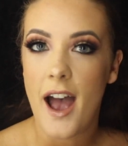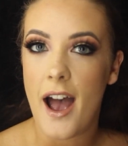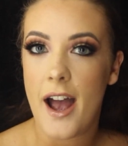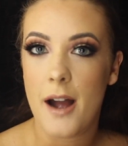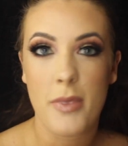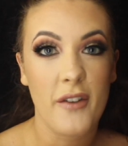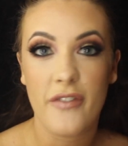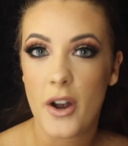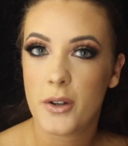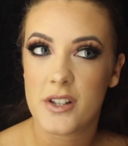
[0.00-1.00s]
the
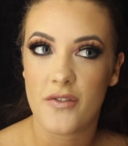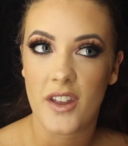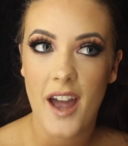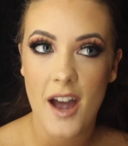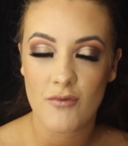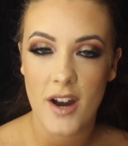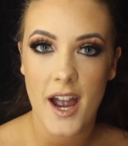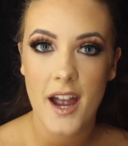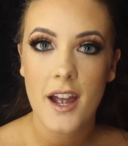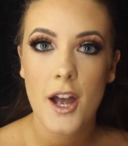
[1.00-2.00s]
focus of the
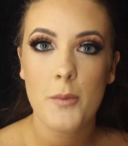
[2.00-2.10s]
camera,